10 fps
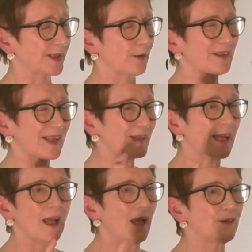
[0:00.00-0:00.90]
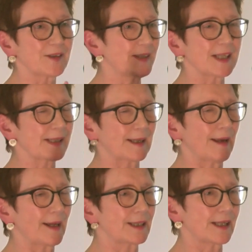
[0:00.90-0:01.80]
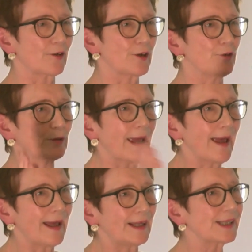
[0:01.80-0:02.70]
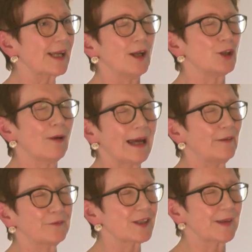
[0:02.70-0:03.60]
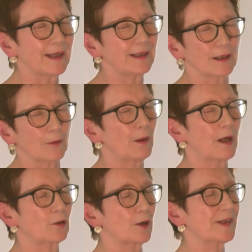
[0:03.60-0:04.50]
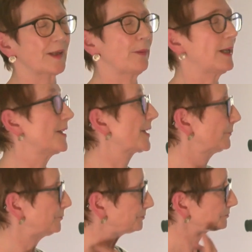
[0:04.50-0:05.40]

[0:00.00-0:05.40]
So it says there's a disconnect here. You have to think across the piece.